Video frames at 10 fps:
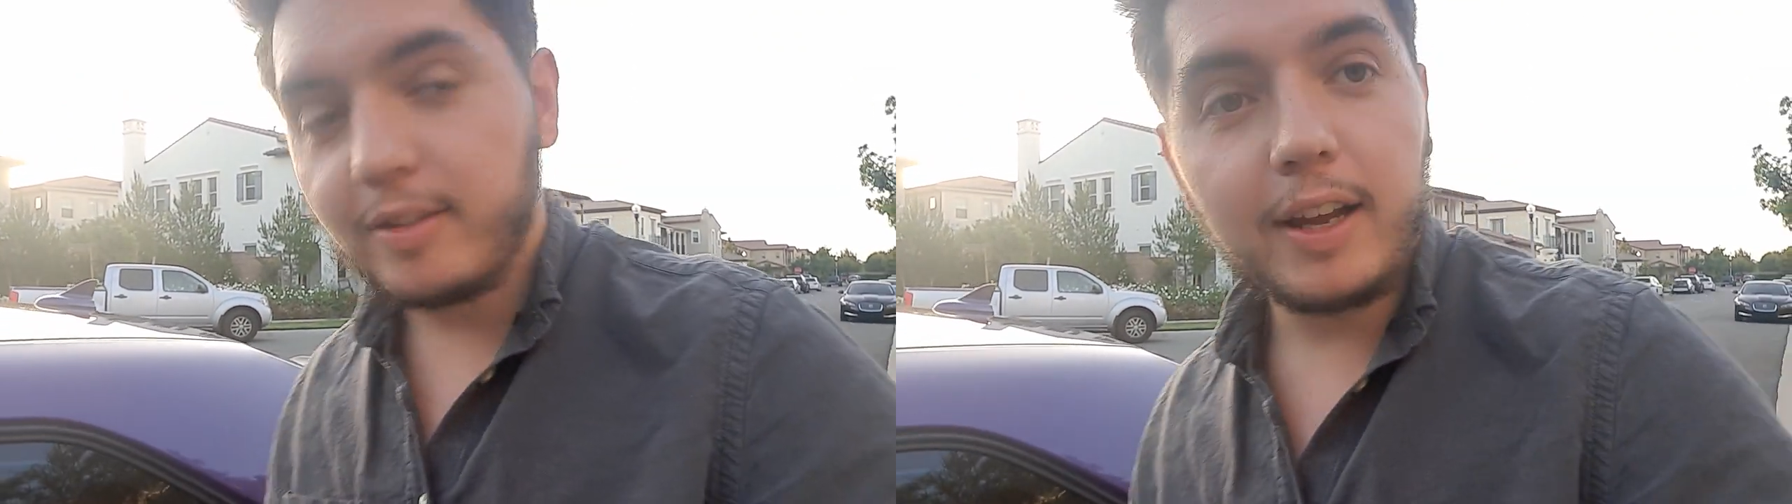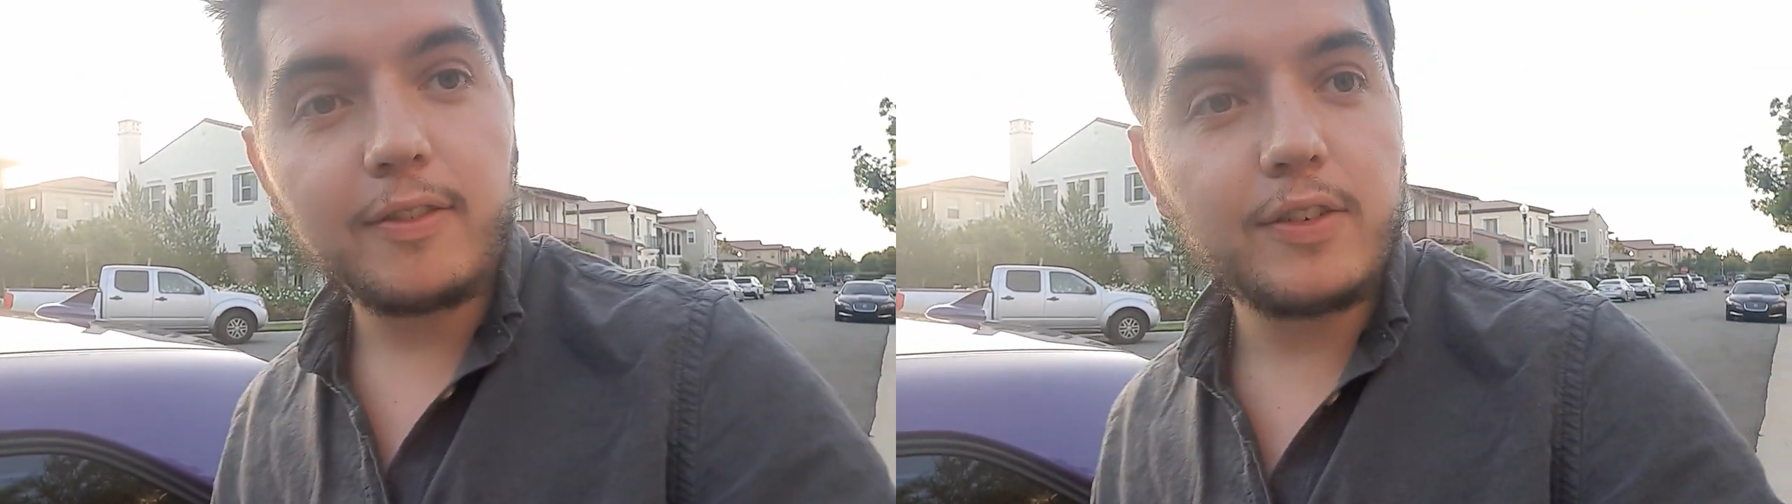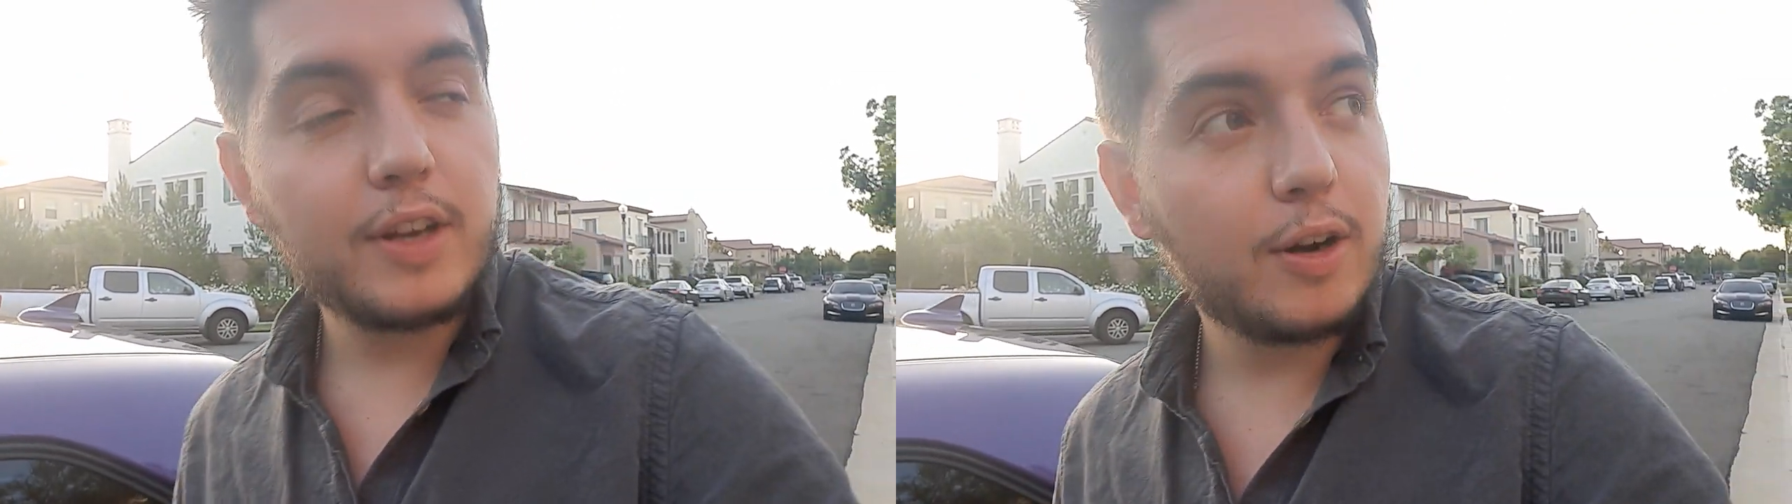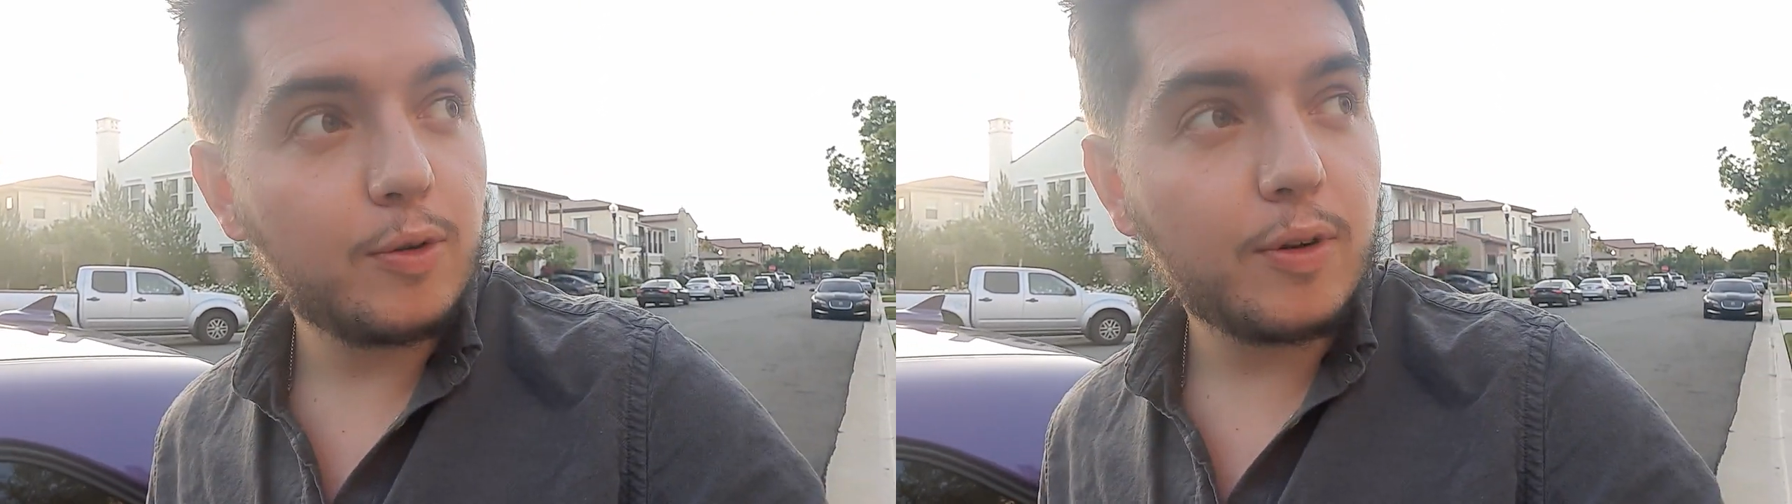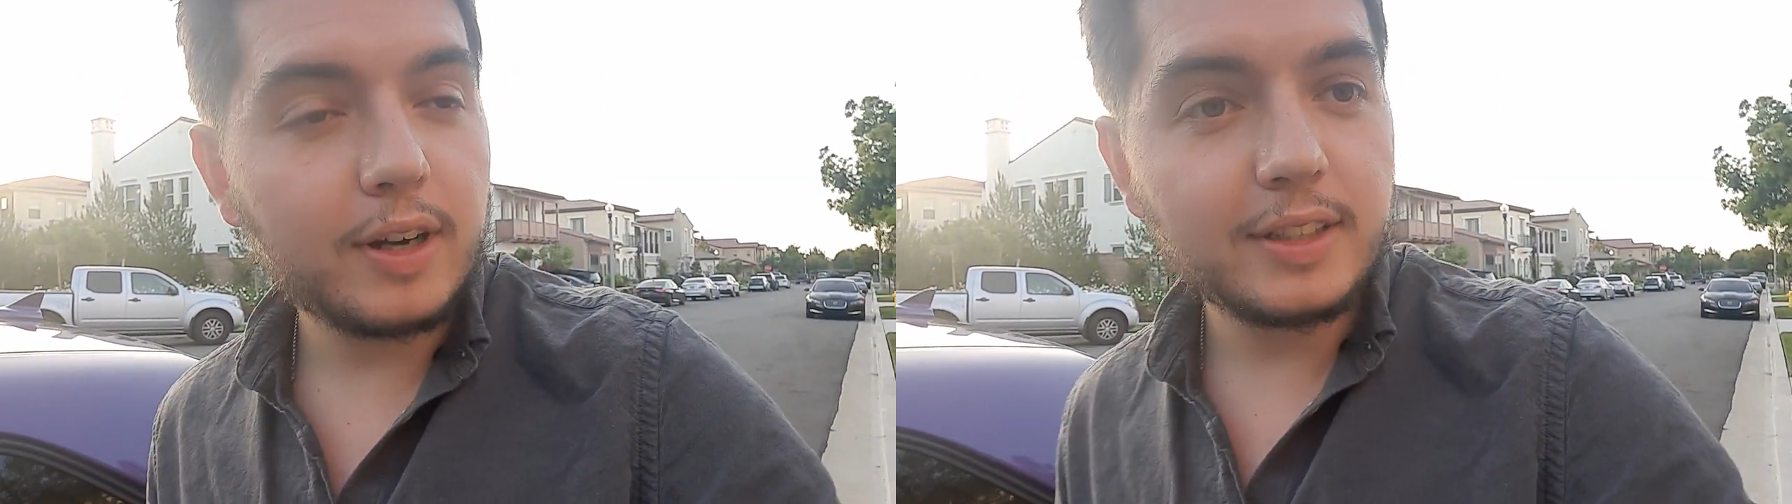They have
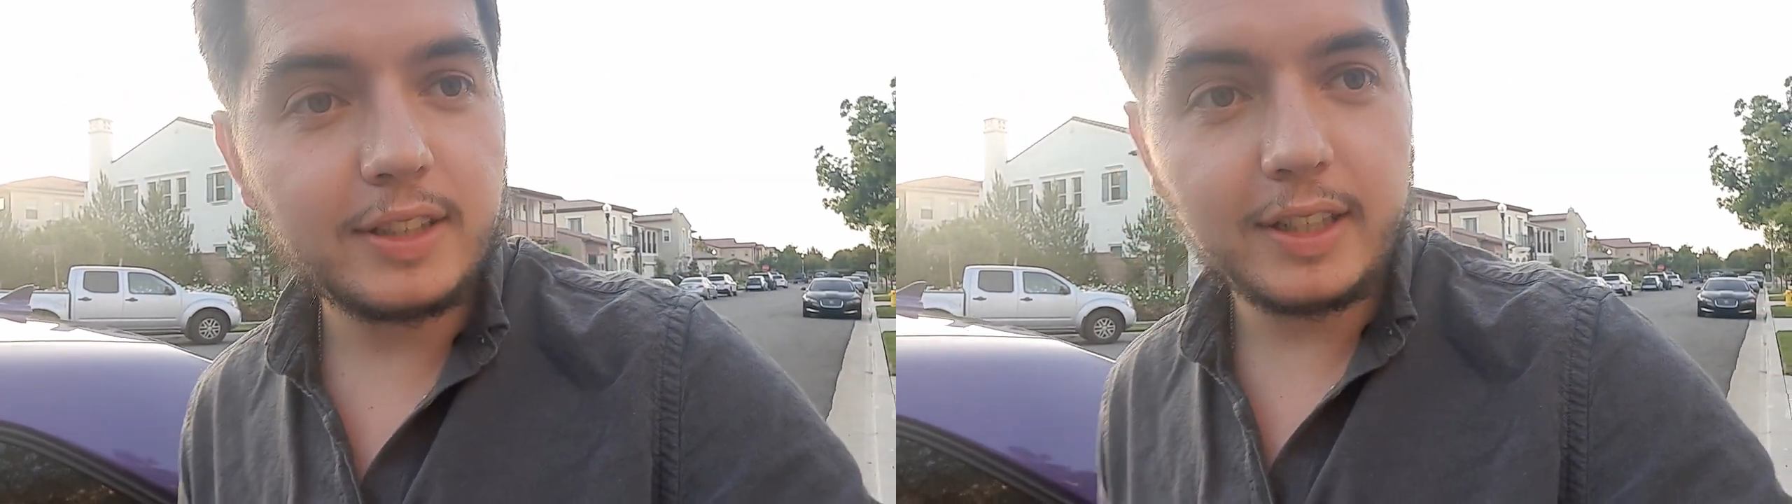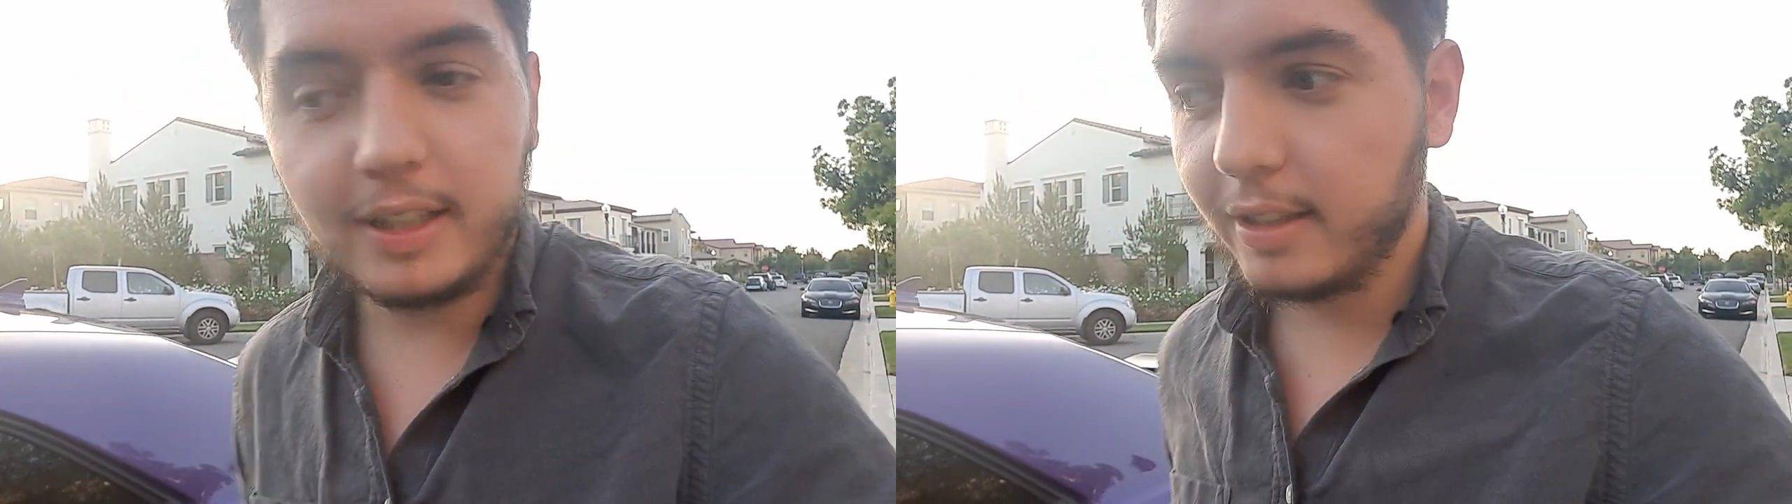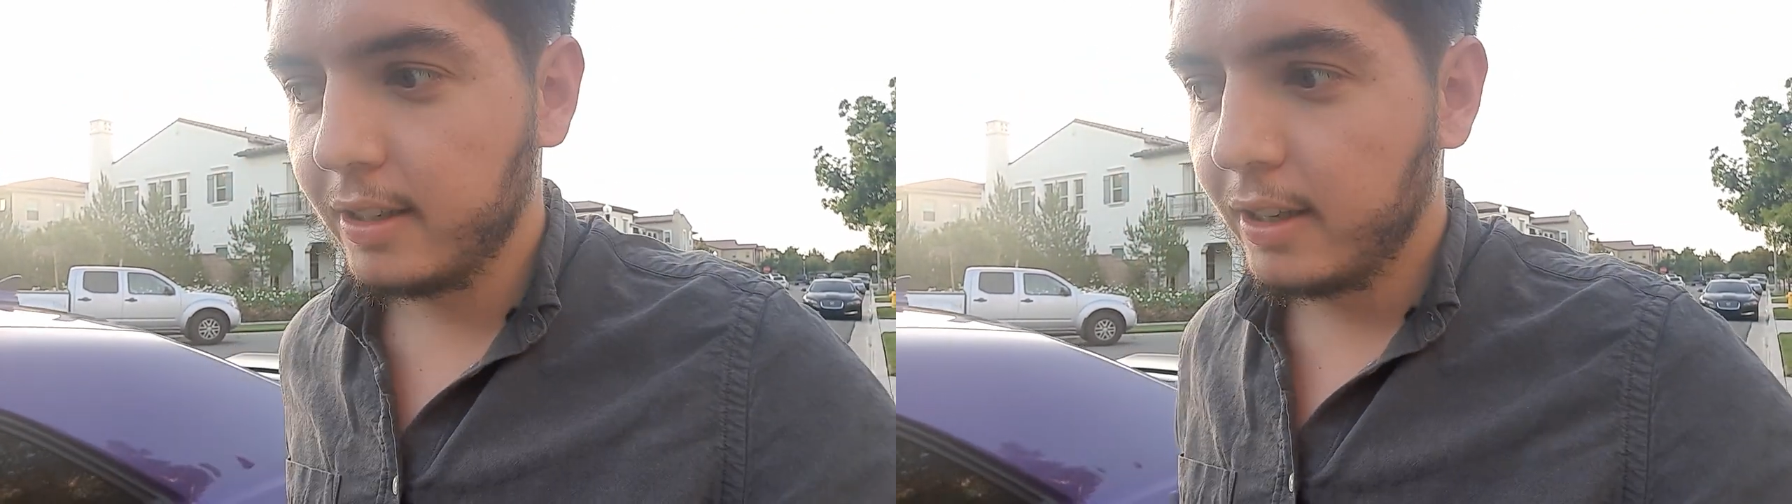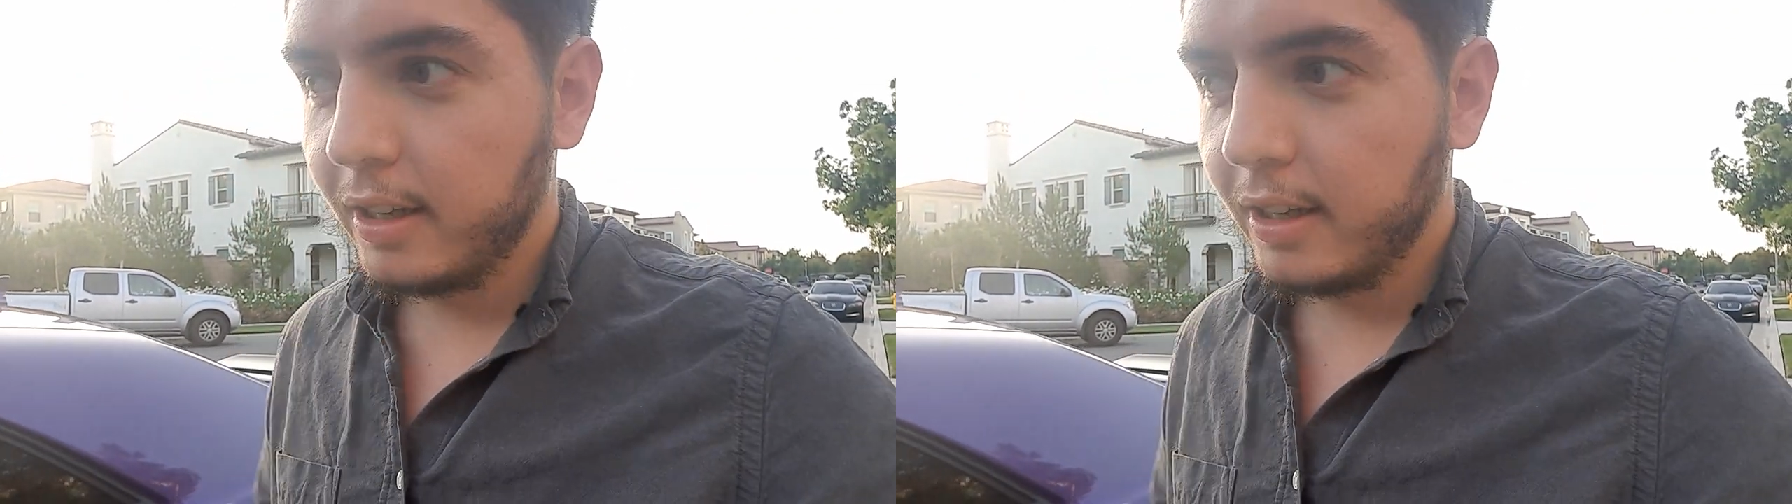no idea